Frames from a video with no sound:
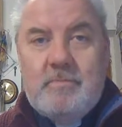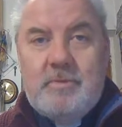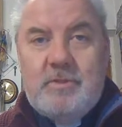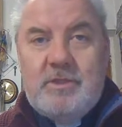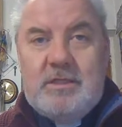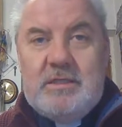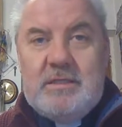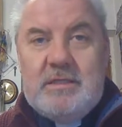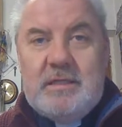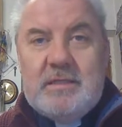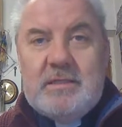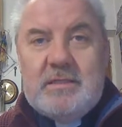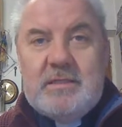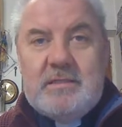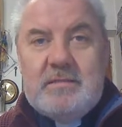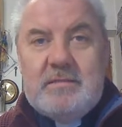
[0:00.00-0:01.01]

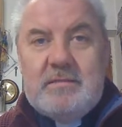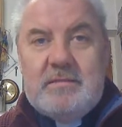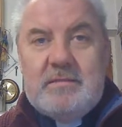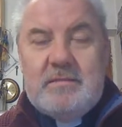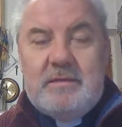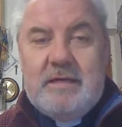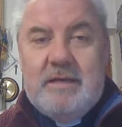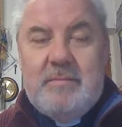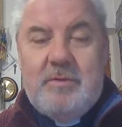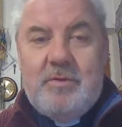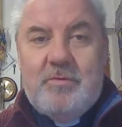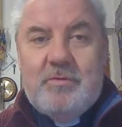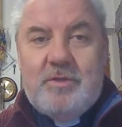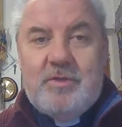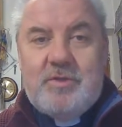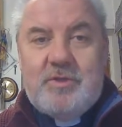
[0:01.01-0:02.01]
Jesus came
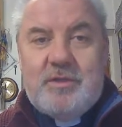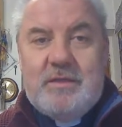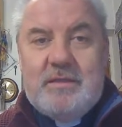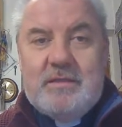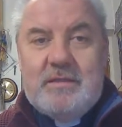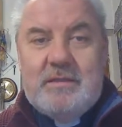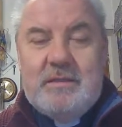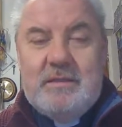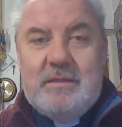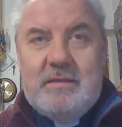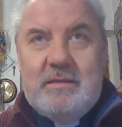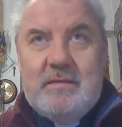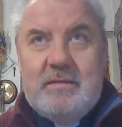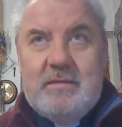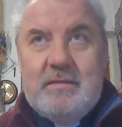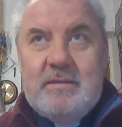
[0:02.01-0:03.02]
along the street
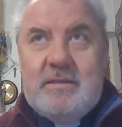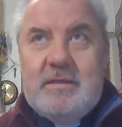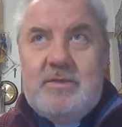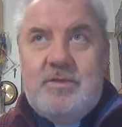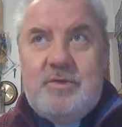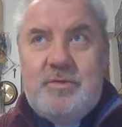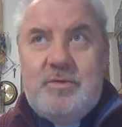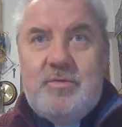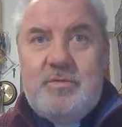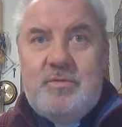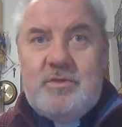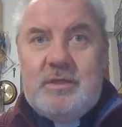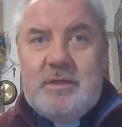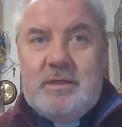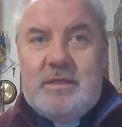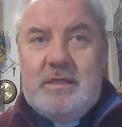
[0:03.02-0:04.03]
and he knew
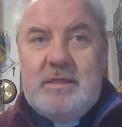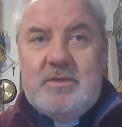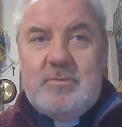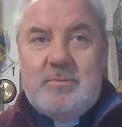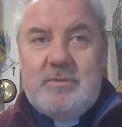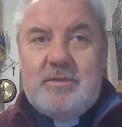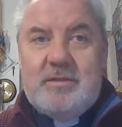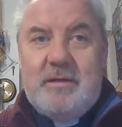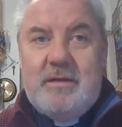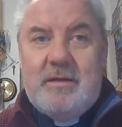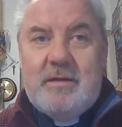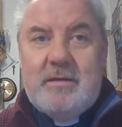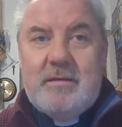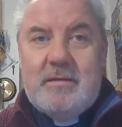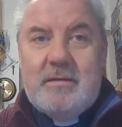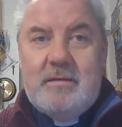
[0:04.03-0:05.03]
Zacchaeus was there.
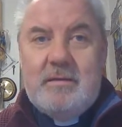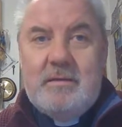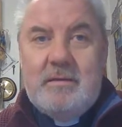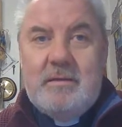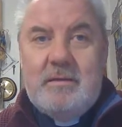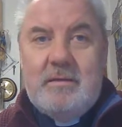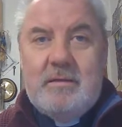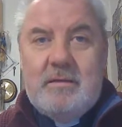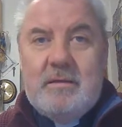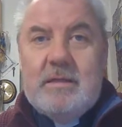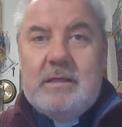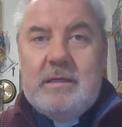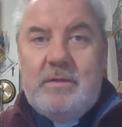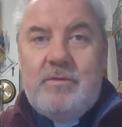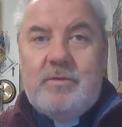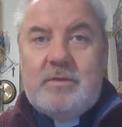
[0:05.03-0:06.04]
And
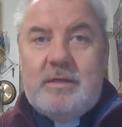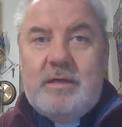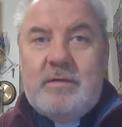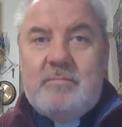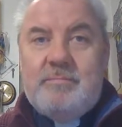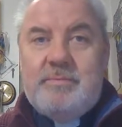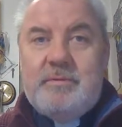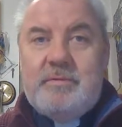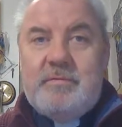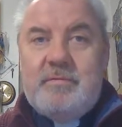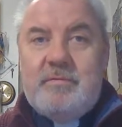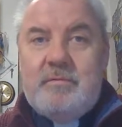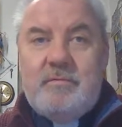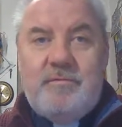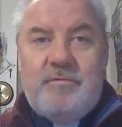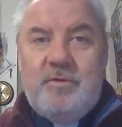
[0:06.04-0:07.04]
he looked up and,
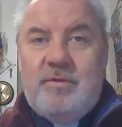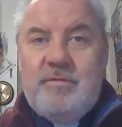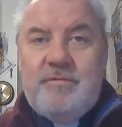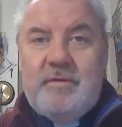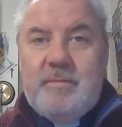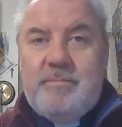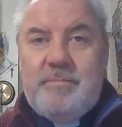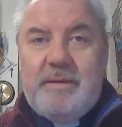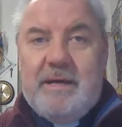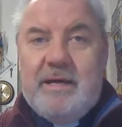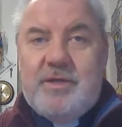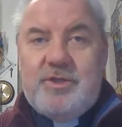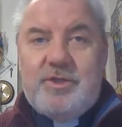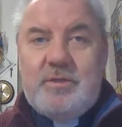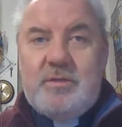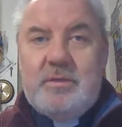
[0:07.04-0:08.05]
full of
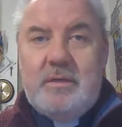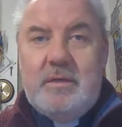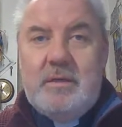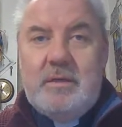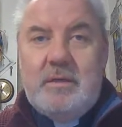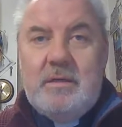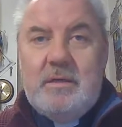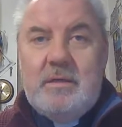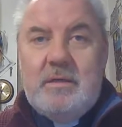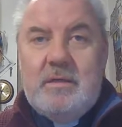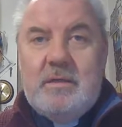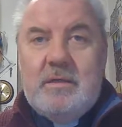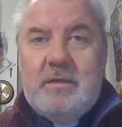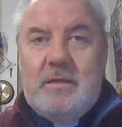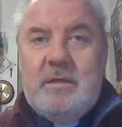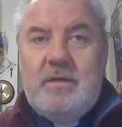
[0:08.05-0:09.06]
compassion,
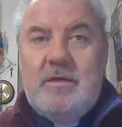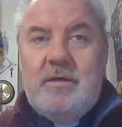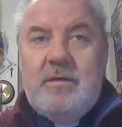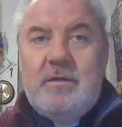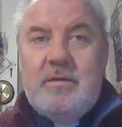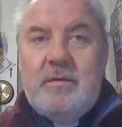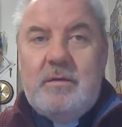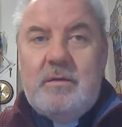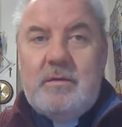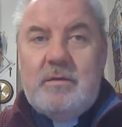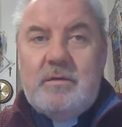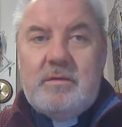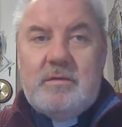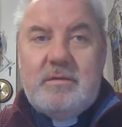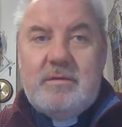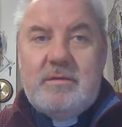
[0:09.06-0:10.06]
he
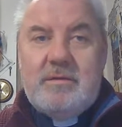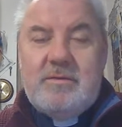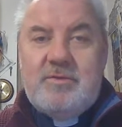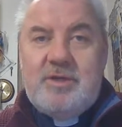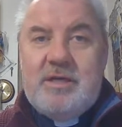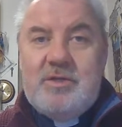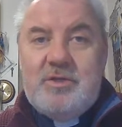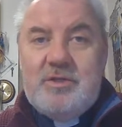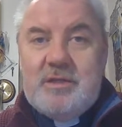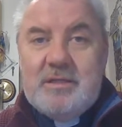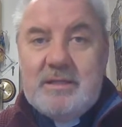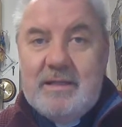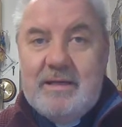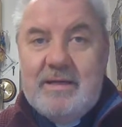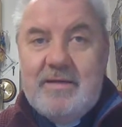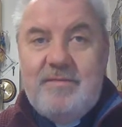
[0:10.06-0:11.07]
changed his
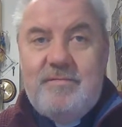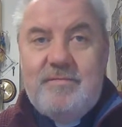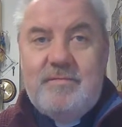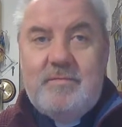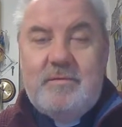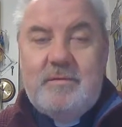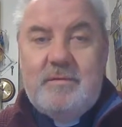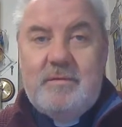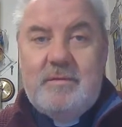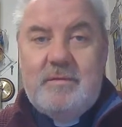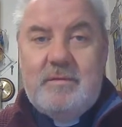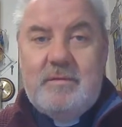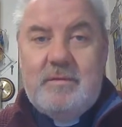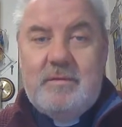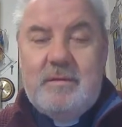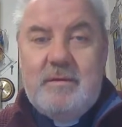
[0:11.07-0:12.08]
life.
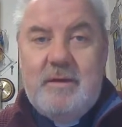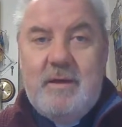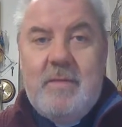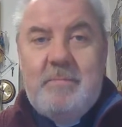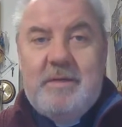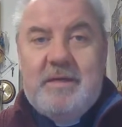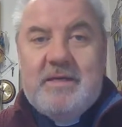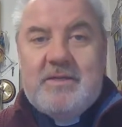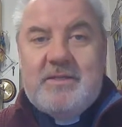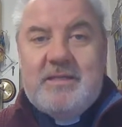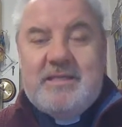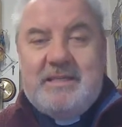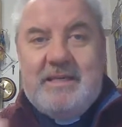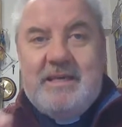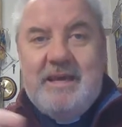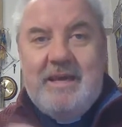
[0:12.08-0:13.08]
Because you
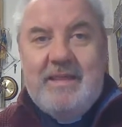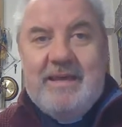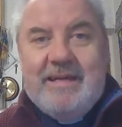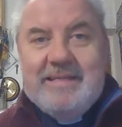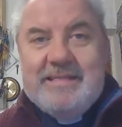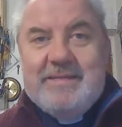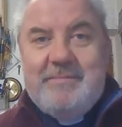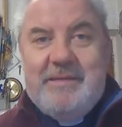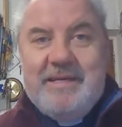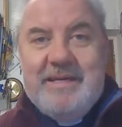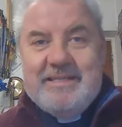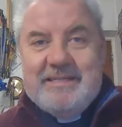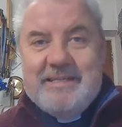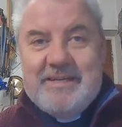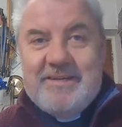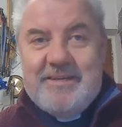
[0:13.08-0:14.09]
see, that to me
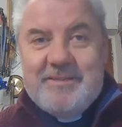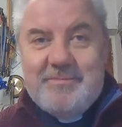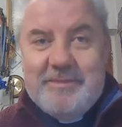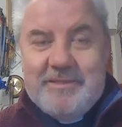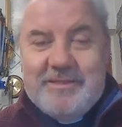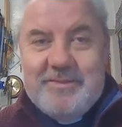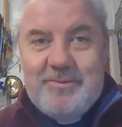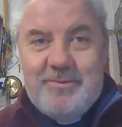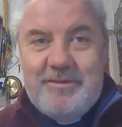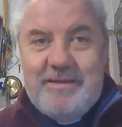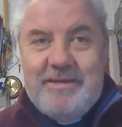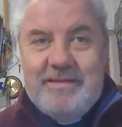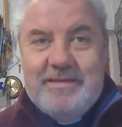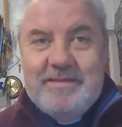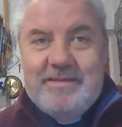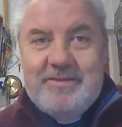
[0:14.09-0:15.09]
the Christmas story.
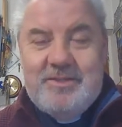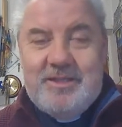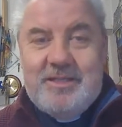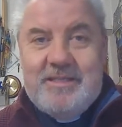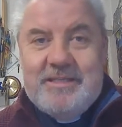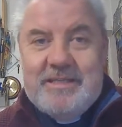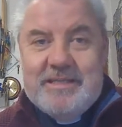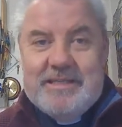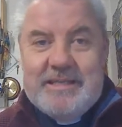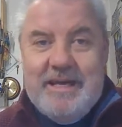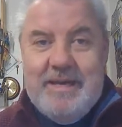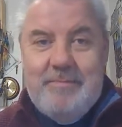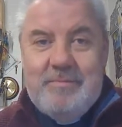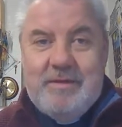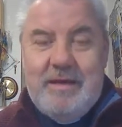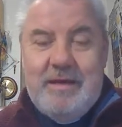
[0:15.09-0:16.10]
Jesus
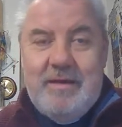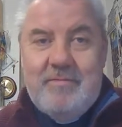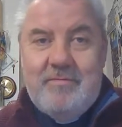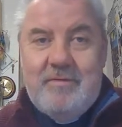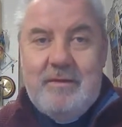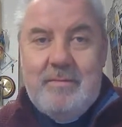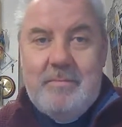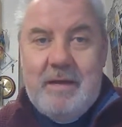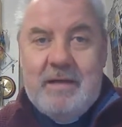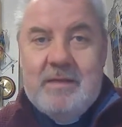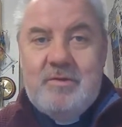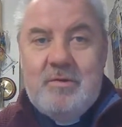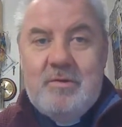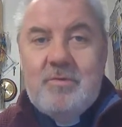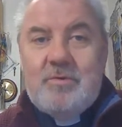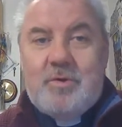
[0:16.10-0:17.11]
came to earth,
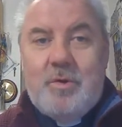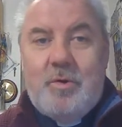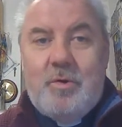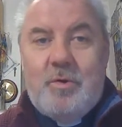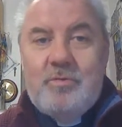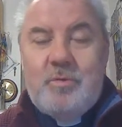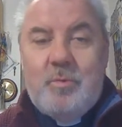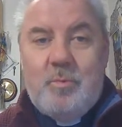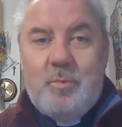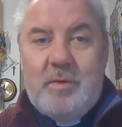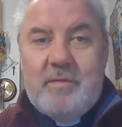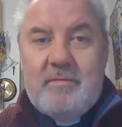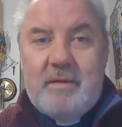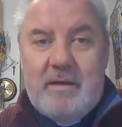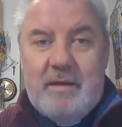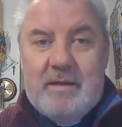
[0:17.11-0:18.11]
Emmanuel, God
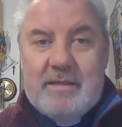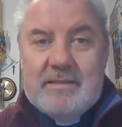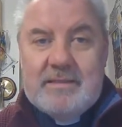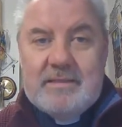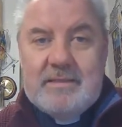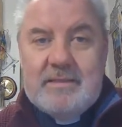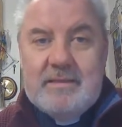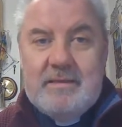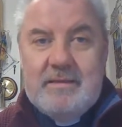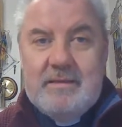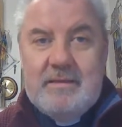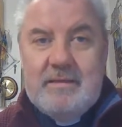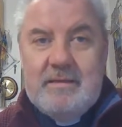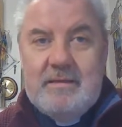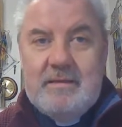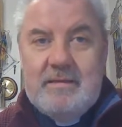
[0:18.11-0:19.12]
with us.
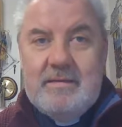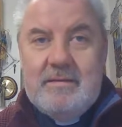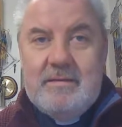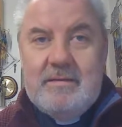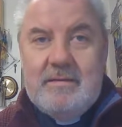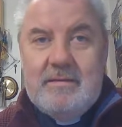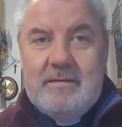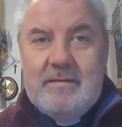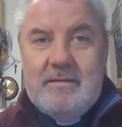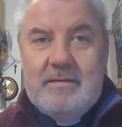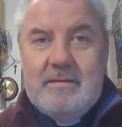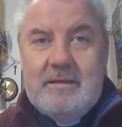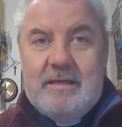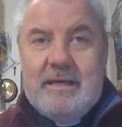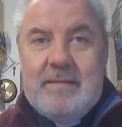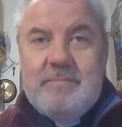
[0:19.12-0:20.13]

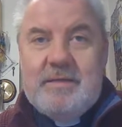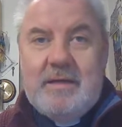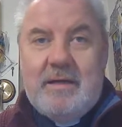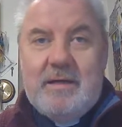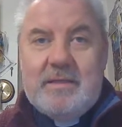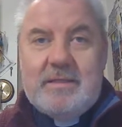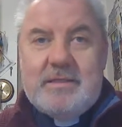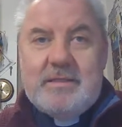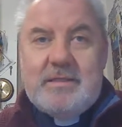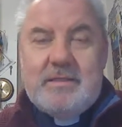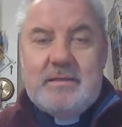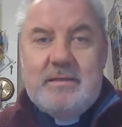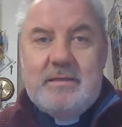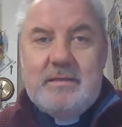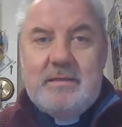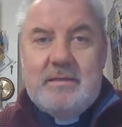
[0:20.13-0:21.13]
He came to us
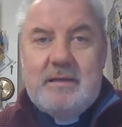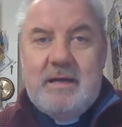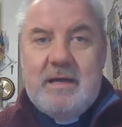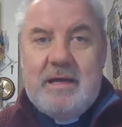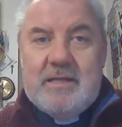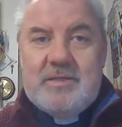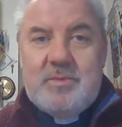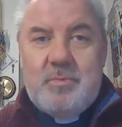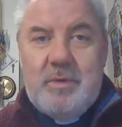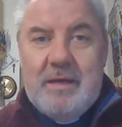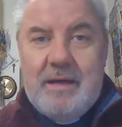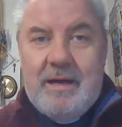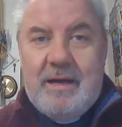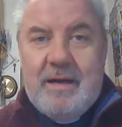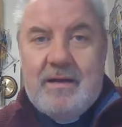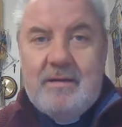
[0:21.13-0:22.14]
as we
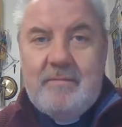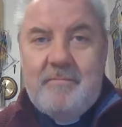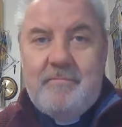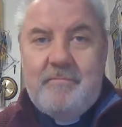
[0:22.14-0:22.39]
are.